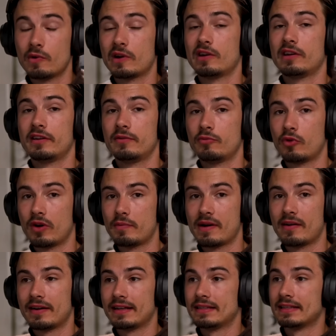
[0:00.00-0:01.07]
you want to learn more
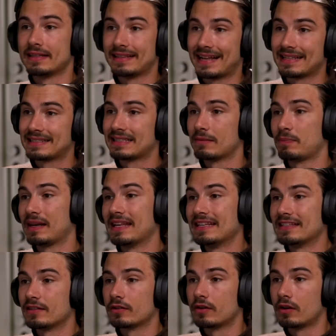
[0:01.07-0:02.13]
about it, that's the place to